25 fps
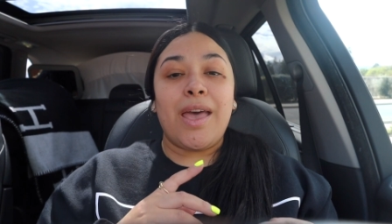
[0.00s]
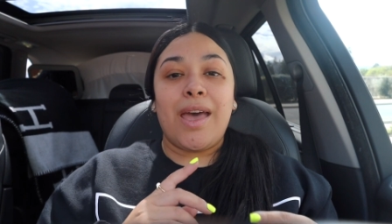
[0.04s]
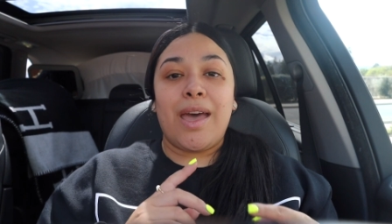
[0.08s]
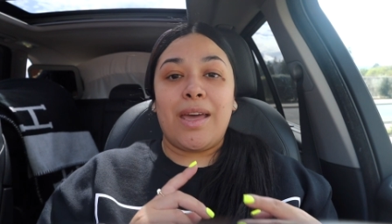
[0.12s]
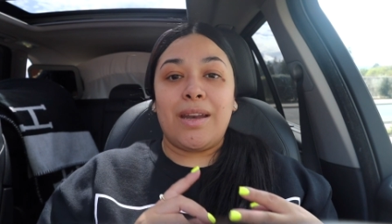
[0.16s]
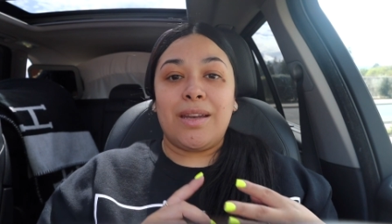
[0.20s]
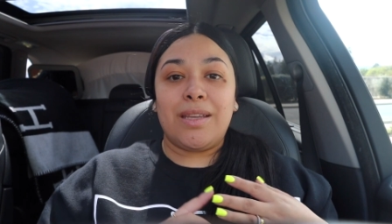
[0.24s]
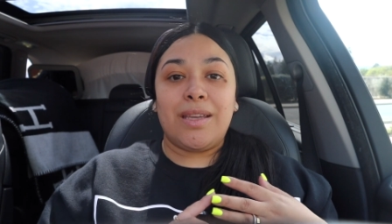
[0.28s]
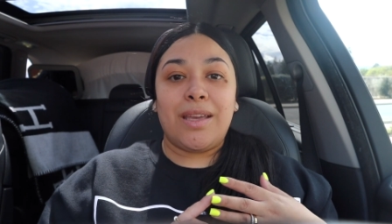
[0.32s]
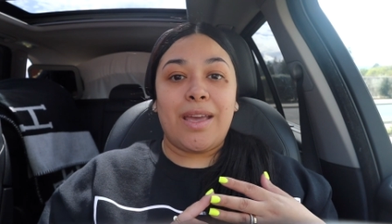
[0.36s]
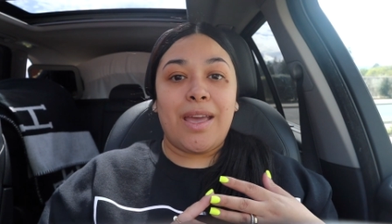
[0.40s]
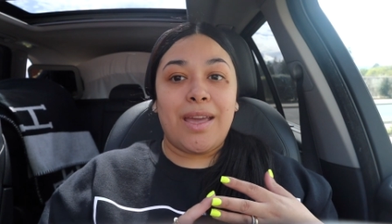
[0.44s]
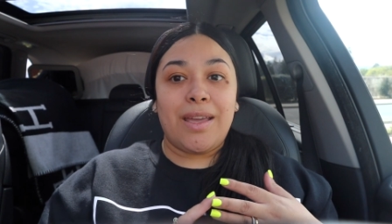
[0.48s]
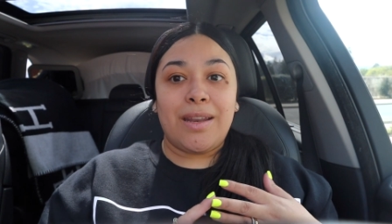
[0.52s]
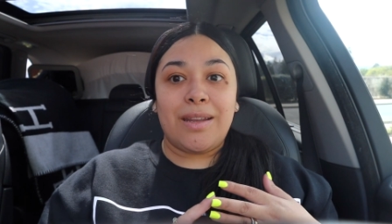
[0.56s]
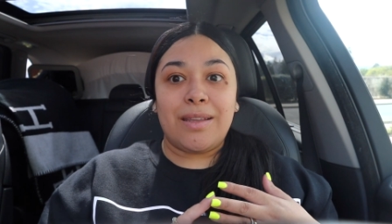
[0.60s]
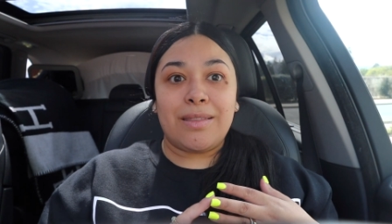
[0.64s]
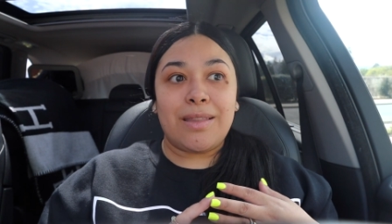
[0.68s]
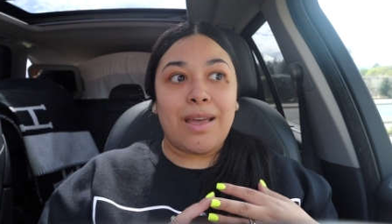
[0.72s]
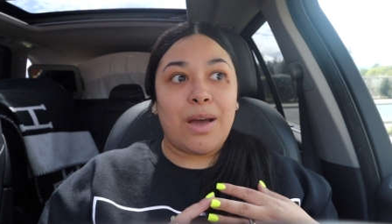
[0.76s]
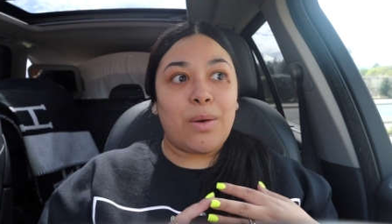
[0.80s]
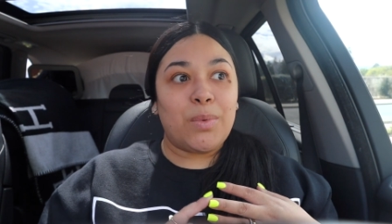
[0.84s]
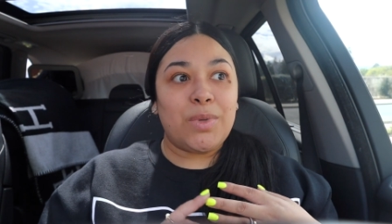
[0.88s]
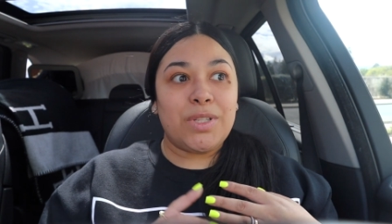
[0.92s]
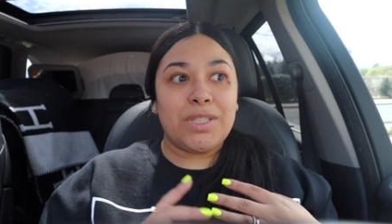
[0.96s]
and he
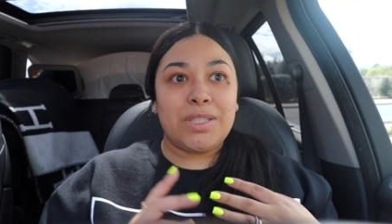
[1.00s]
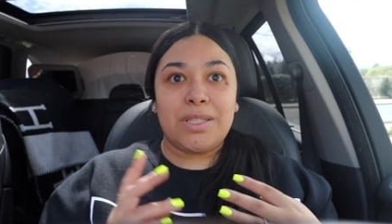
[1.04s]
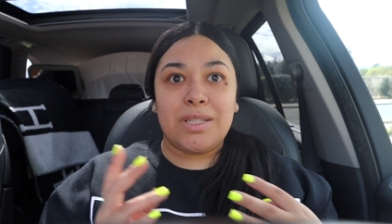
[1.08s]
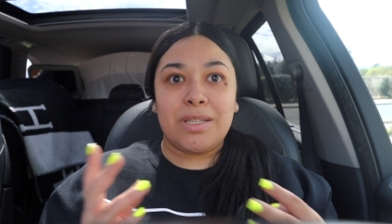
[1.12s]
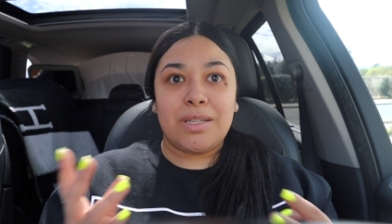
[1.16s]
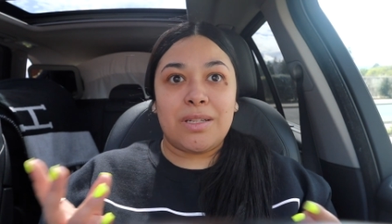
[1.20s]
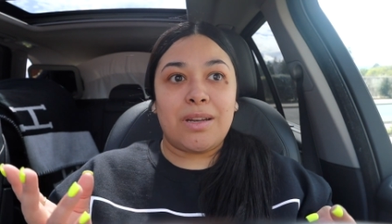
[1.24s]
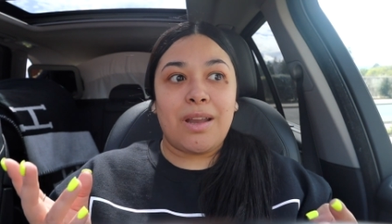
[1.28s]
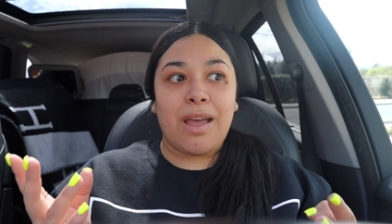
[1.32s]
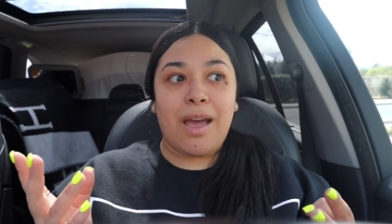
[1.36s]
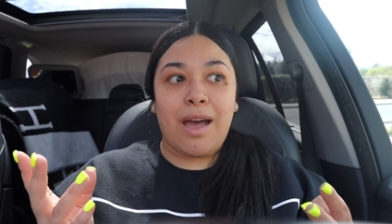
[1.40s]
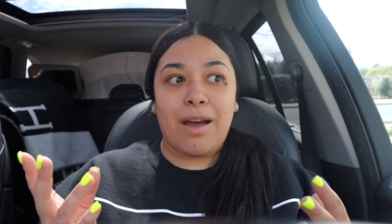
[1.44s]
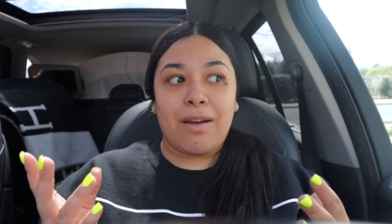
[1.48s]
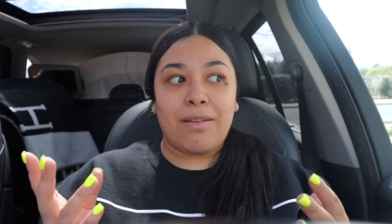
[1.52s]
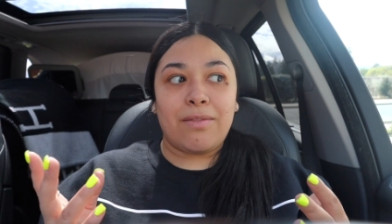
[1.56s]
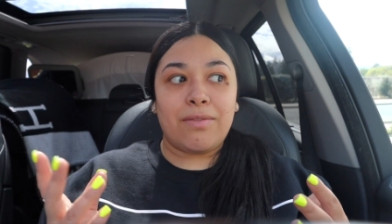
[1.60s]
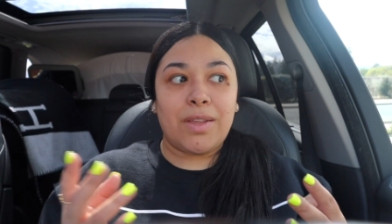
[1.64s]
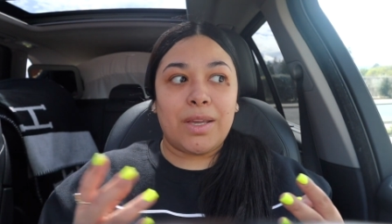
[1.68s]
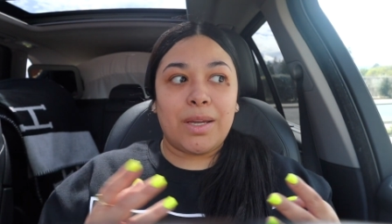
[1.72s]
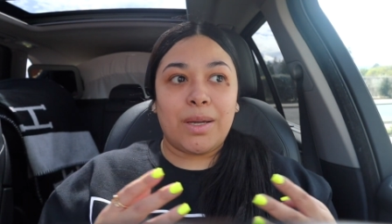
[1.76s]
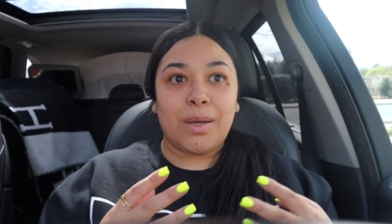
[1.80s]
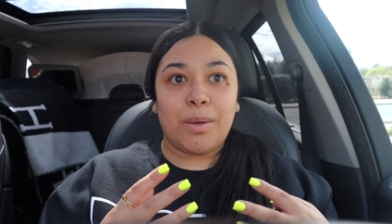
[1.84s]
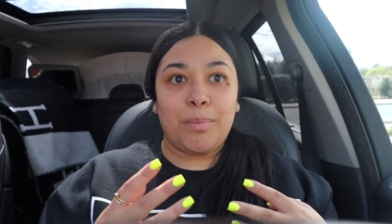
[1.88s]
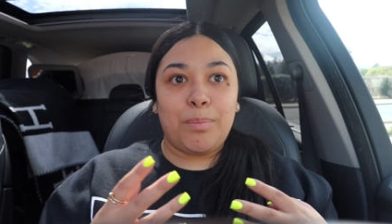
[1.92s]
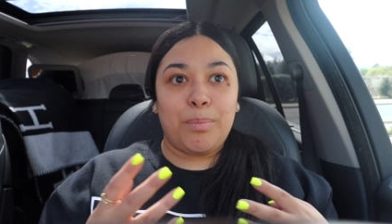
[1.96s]
hated that we didn't have
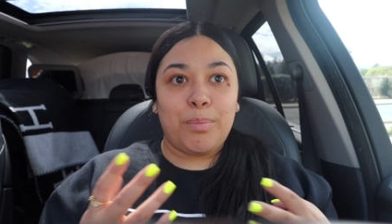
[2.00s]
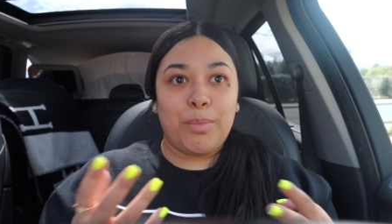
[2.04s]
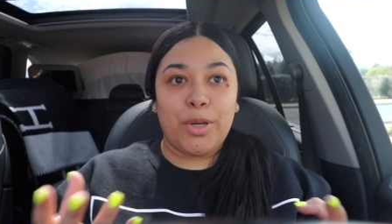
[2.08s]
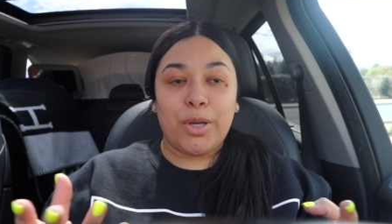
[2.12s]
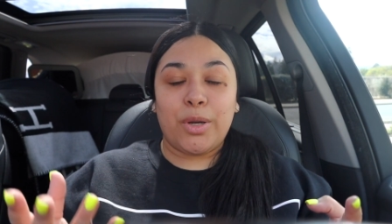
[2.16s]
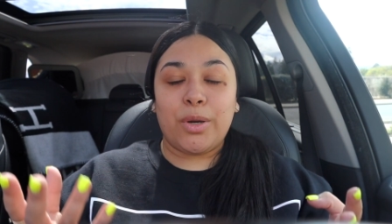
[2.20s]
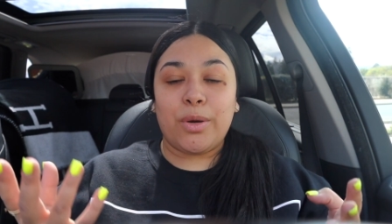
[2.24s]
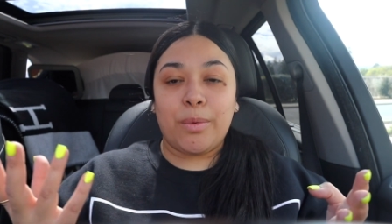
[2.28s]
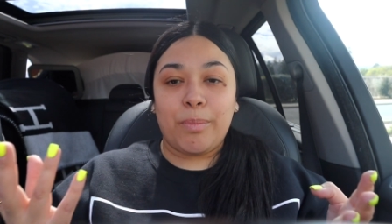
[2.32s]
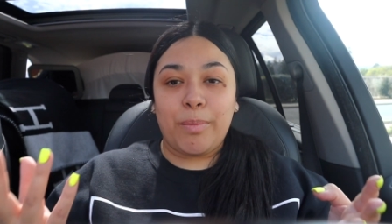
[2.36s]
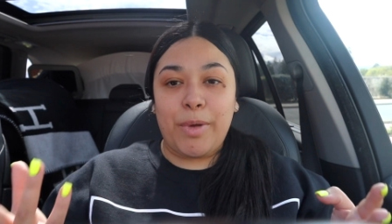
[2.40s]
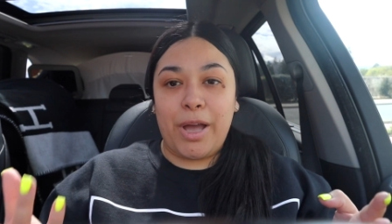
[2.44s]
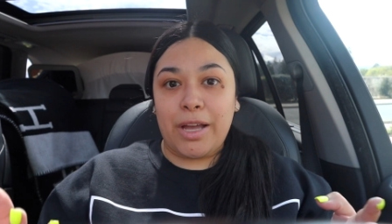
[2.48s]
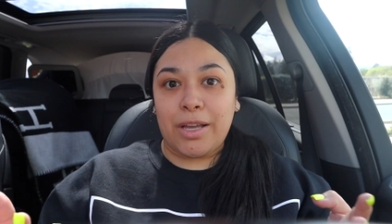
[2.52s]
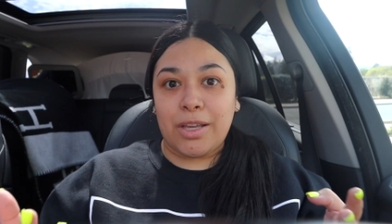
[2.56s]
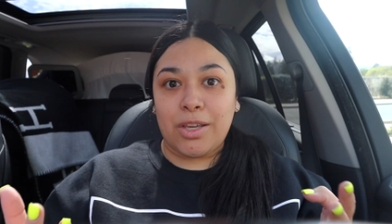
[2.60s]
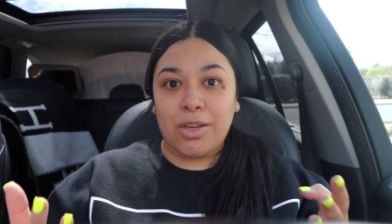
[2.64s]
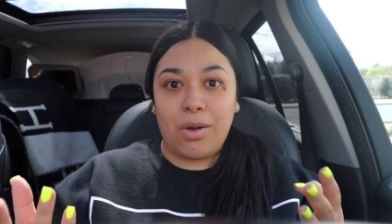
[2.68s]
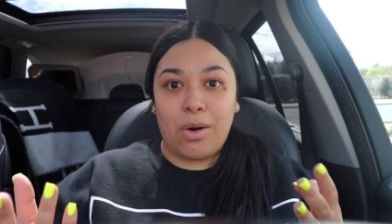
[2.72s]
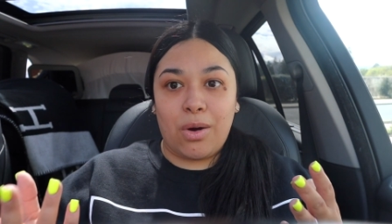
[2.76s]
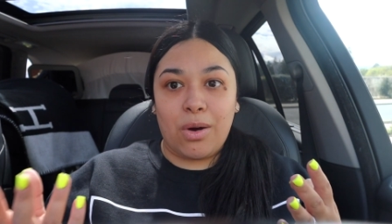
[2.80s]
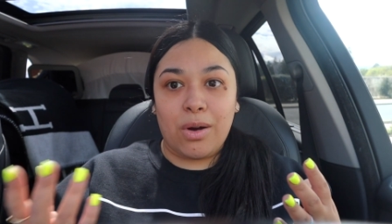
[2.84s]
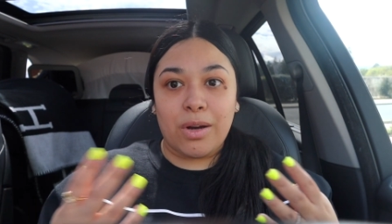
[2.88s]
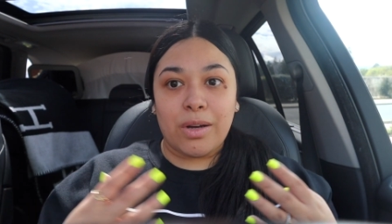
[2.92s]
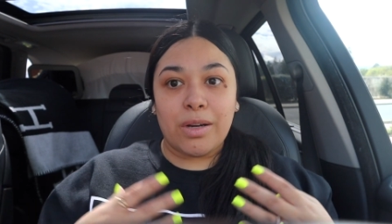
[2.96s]
like a bigger
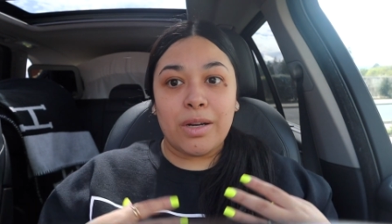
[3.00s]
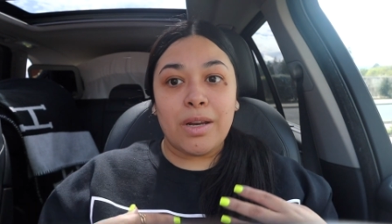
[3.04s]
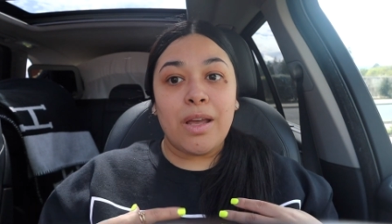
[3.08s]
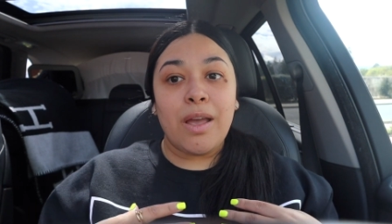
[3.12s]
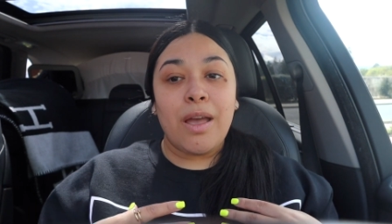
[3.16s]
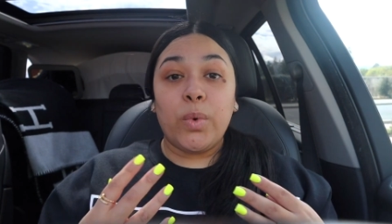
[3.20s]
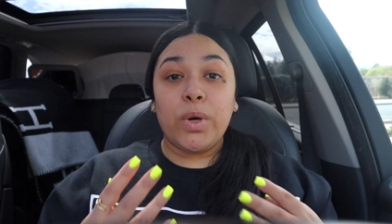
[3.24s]
backyard.